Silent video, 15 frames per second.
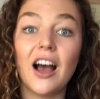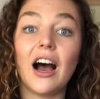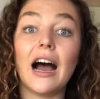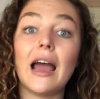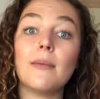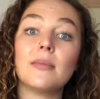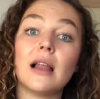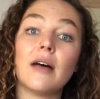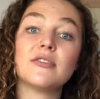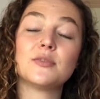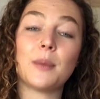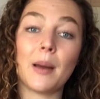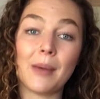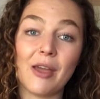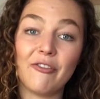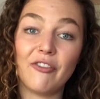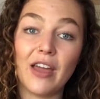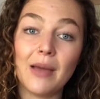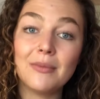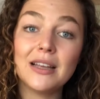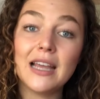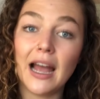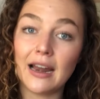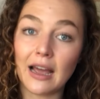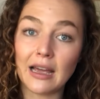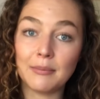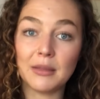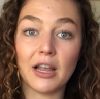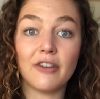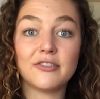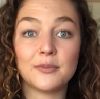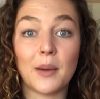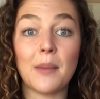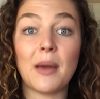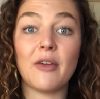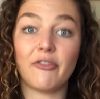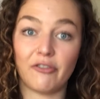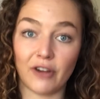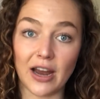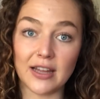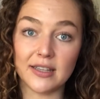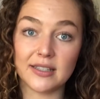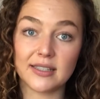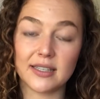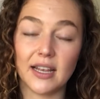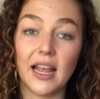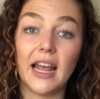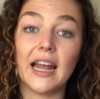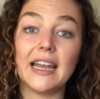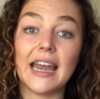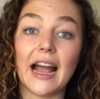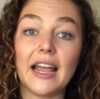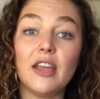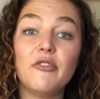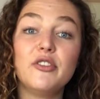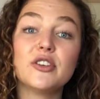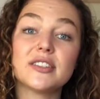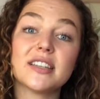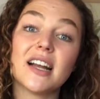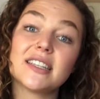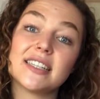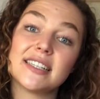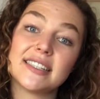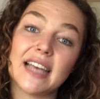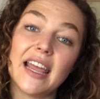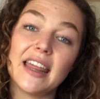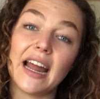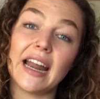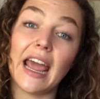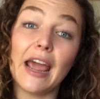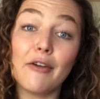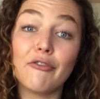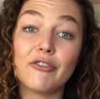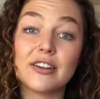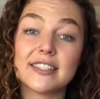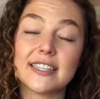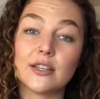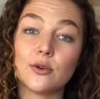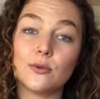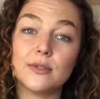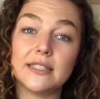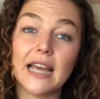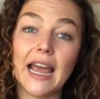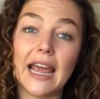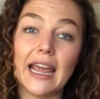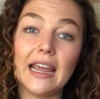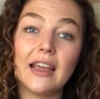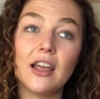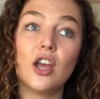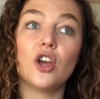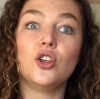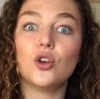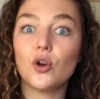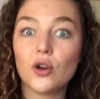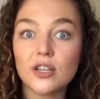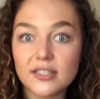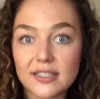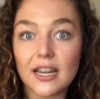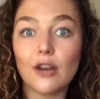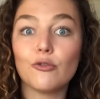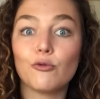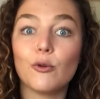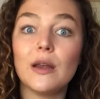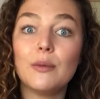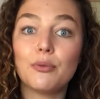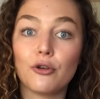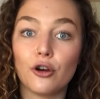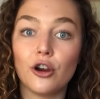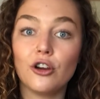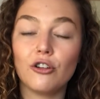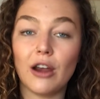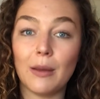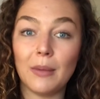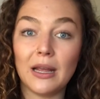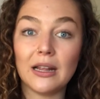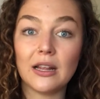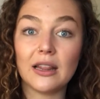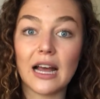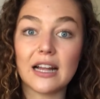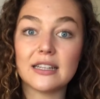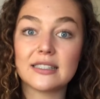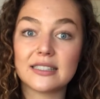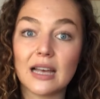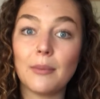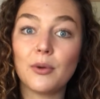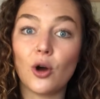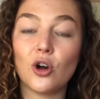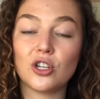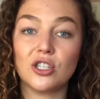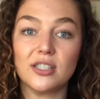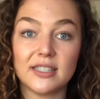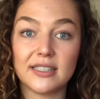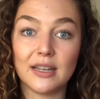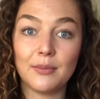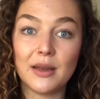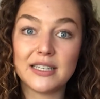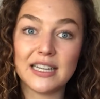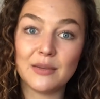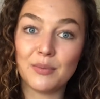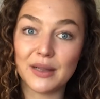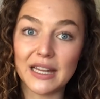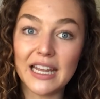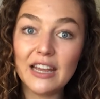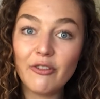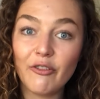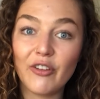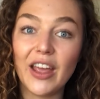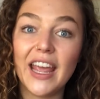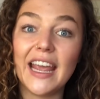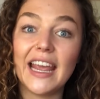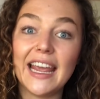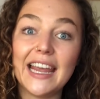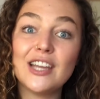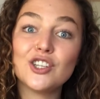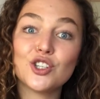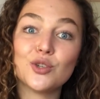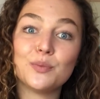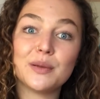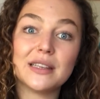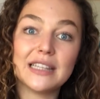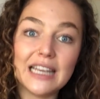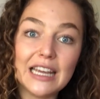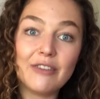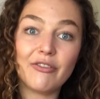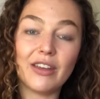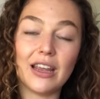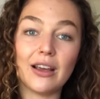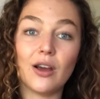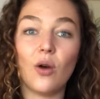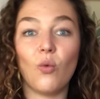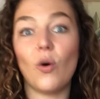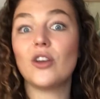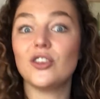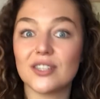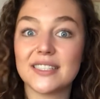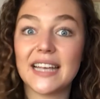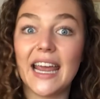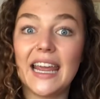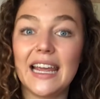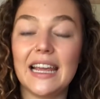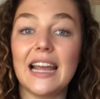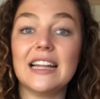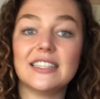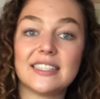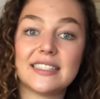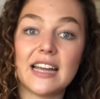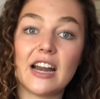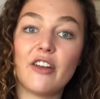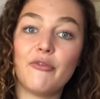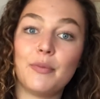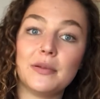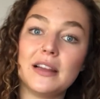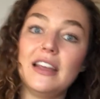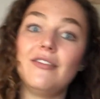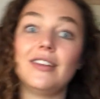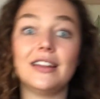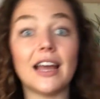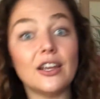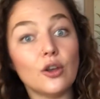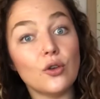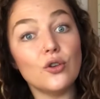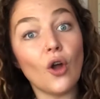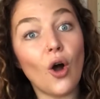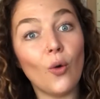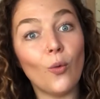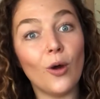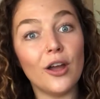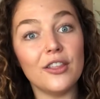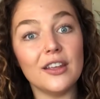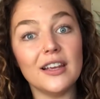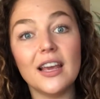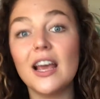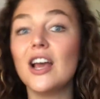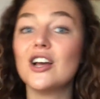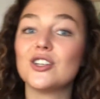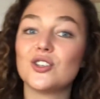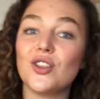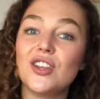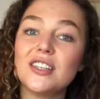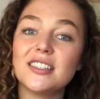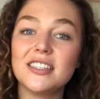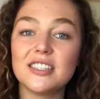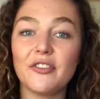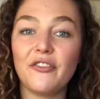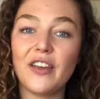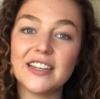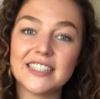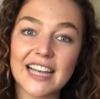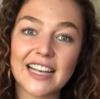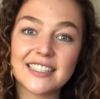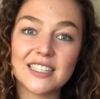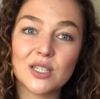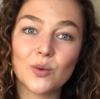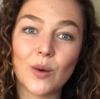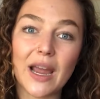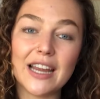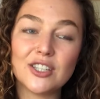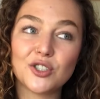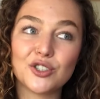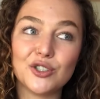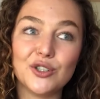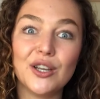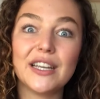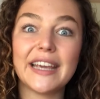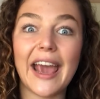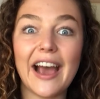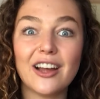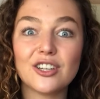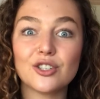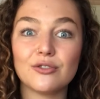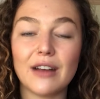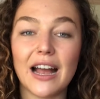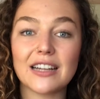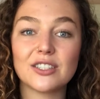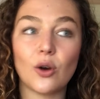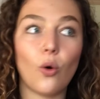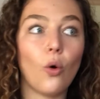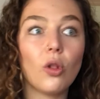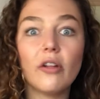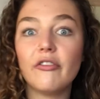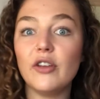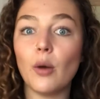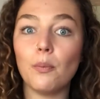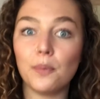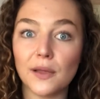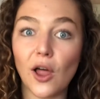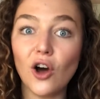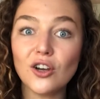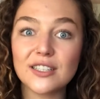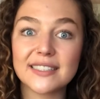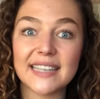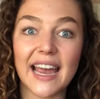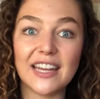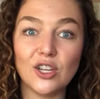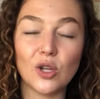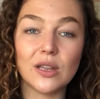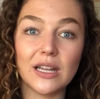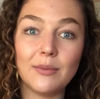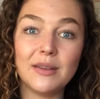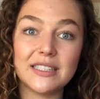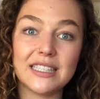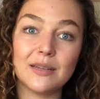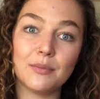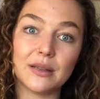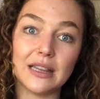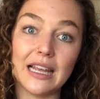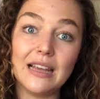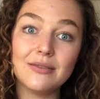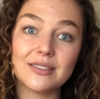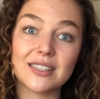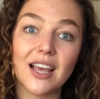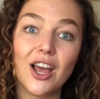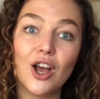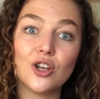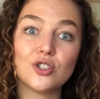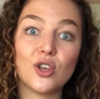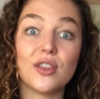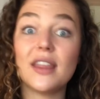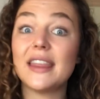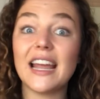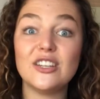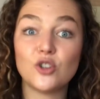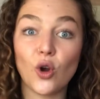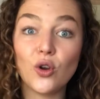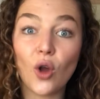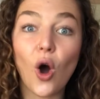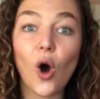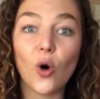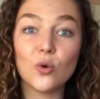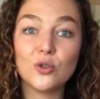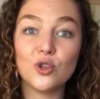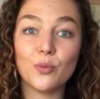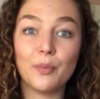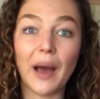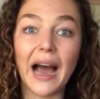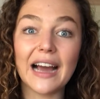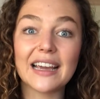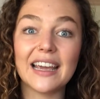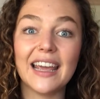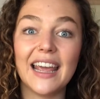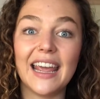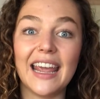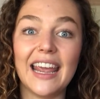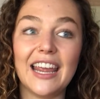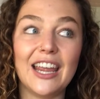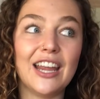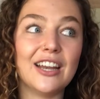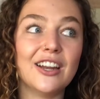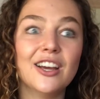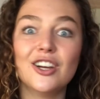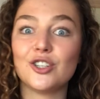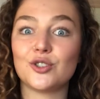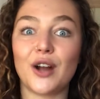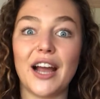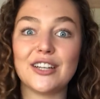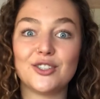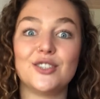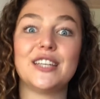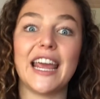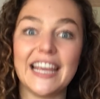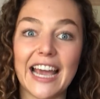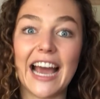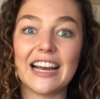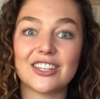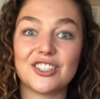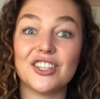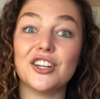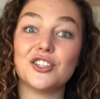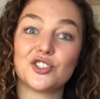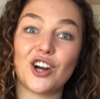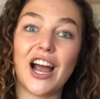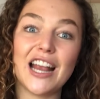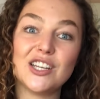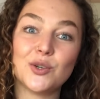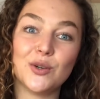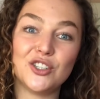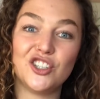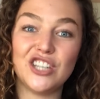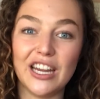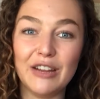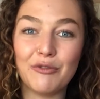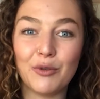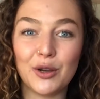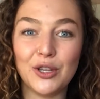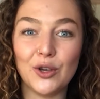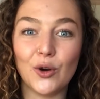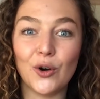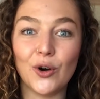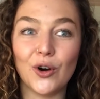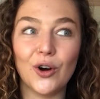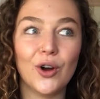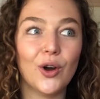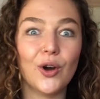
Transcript: I am loved by my family, and I am loved by my friends. Now, if you start to say that every single day, you're going to start reprogramming that subconscious limiting belief into believing what you're saying instead of believing that you're not worthy. So this is a fantastic way to counteract all of your blocks and your limiting beliefs so that they don't hold you back in trying to take action and trying to achieve what your